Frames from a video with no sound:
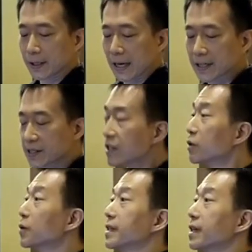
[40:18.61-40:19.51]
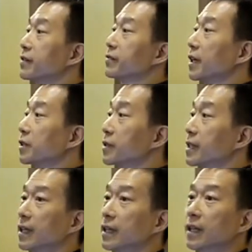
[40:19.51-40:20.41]
And Cisco itself is very
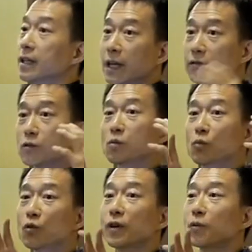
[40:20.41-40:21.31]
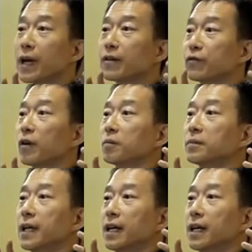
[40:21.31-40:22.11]
interesting. They have also moved away from